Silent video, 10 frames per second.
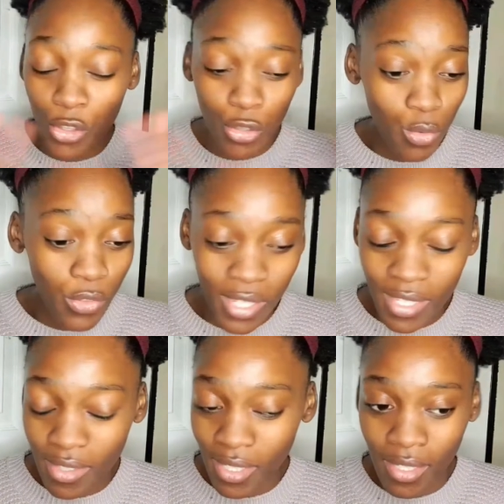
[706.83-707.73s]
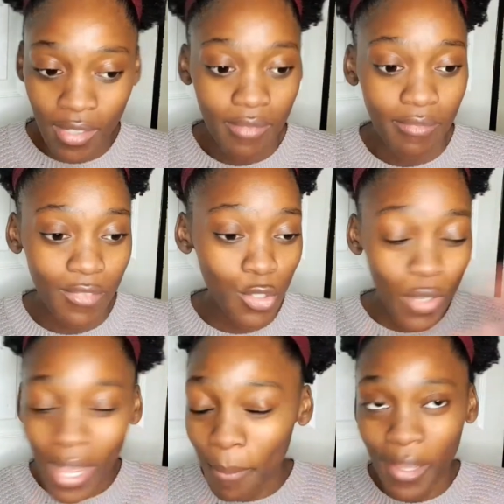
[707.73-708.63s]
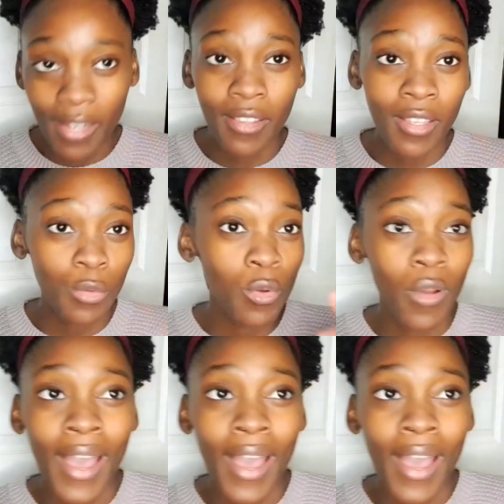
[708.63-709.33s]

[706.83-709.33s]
new company that we were